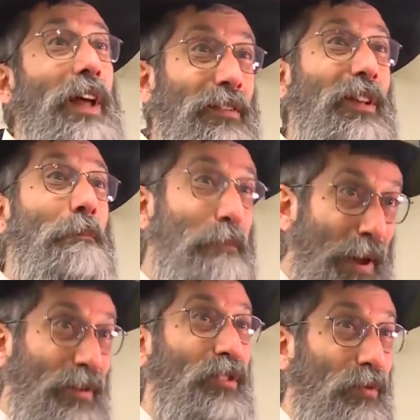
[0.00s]
That's the
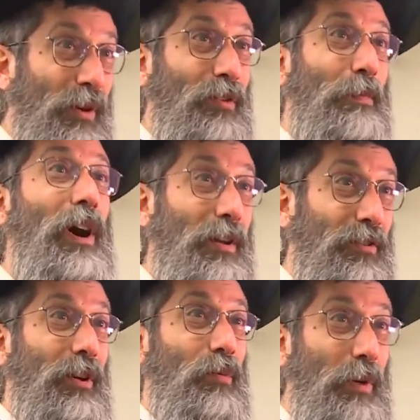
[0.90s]
best
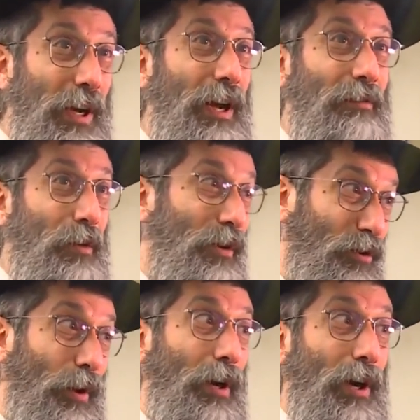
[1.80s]
response that we have to
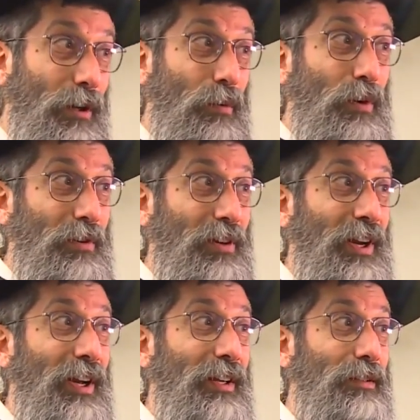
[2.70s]
what's going on in the world
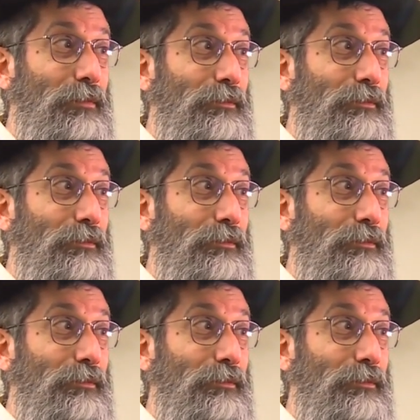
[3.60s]
today.